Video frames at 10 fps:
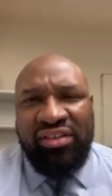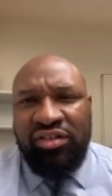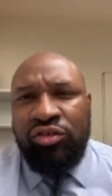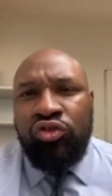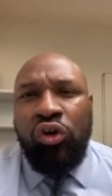
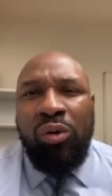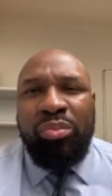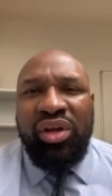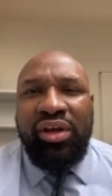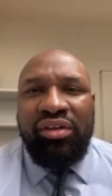as the star
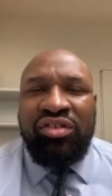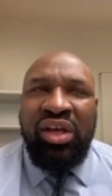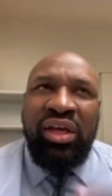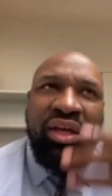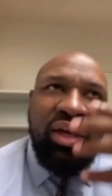
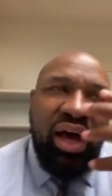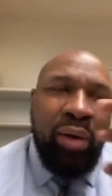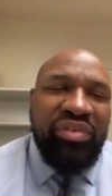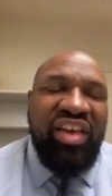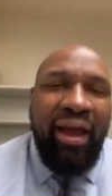players,
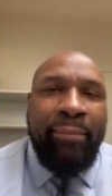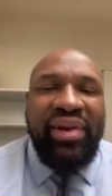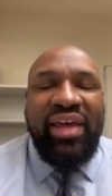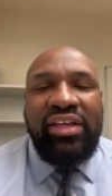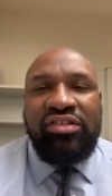I was
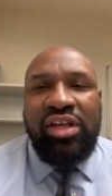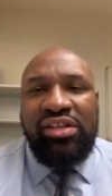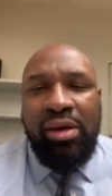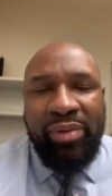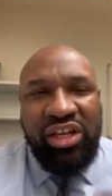happy that he
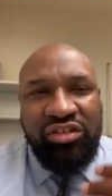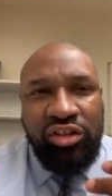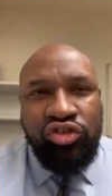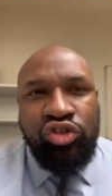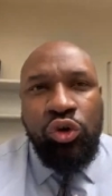said that because
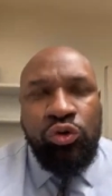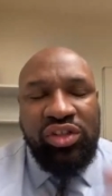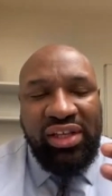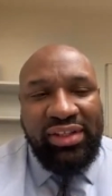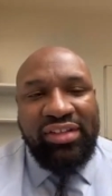he shows
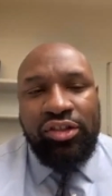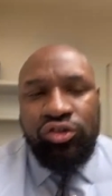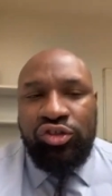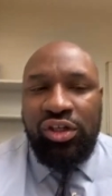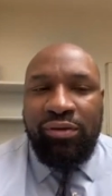that there's a
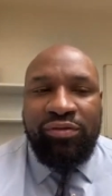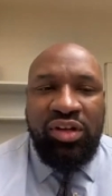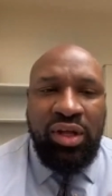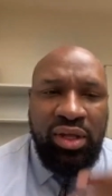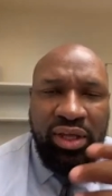
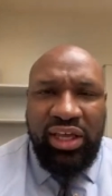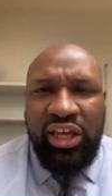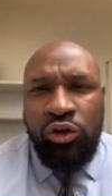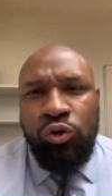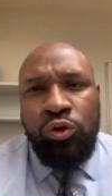shift
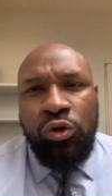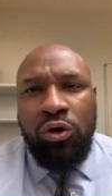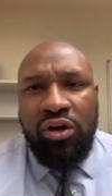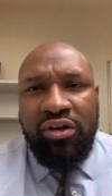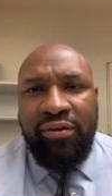in New
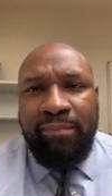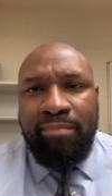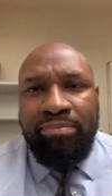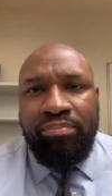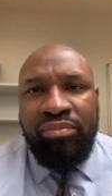York.
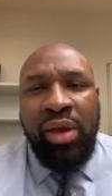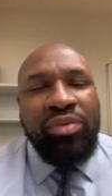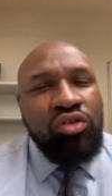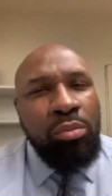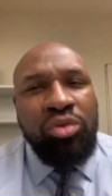That
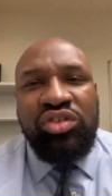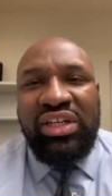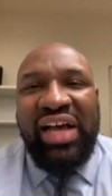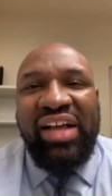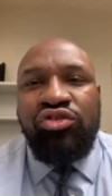was almost a
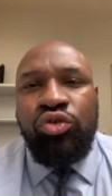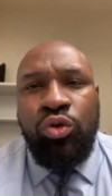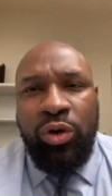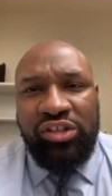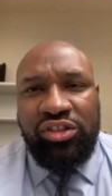got you
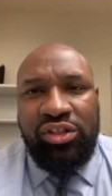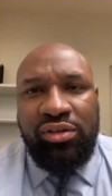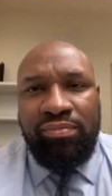question.